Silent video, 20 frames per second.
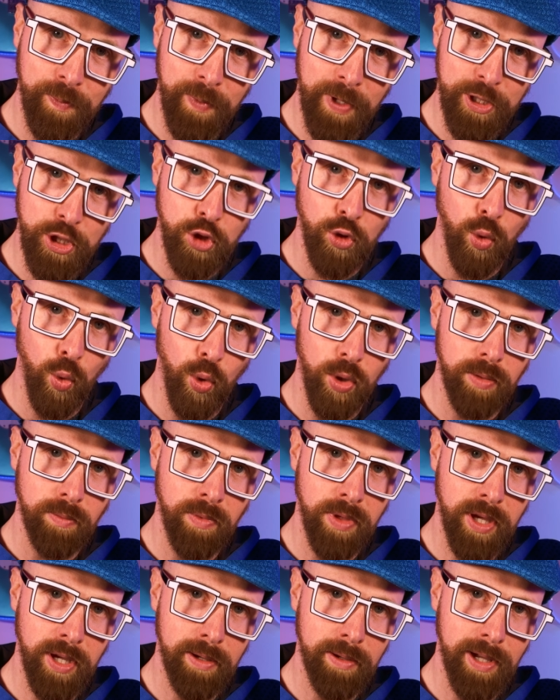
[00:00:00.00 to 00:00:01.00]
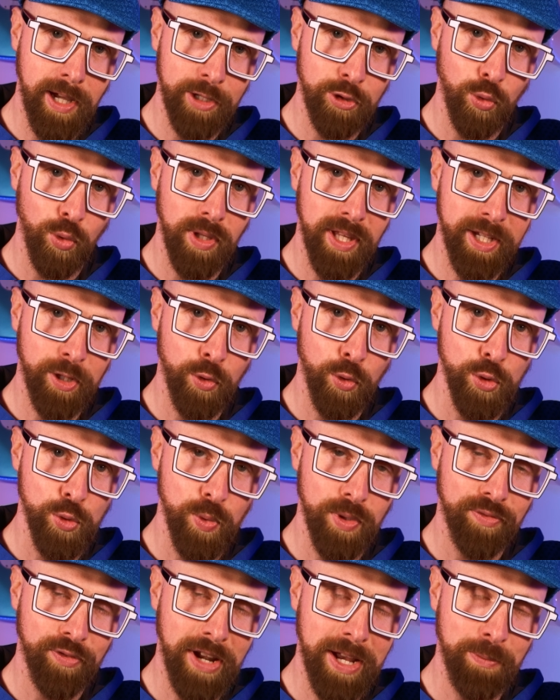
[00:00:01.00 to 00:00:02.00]
It's known that I don't like
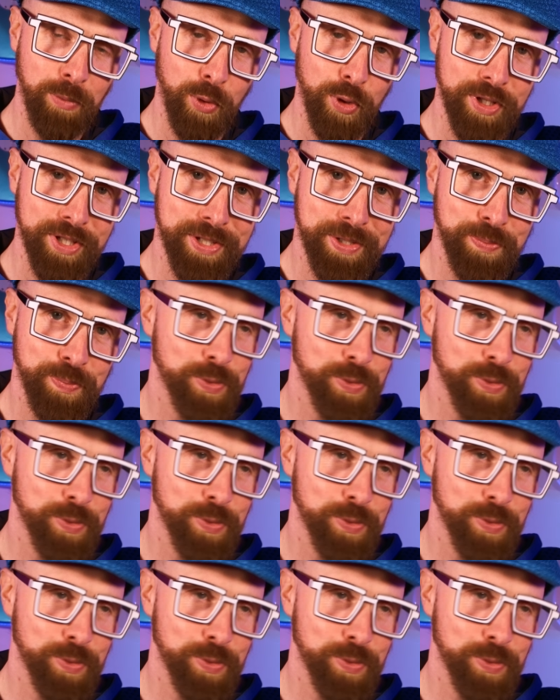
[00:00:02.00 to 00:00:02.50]
rosewood fretboards,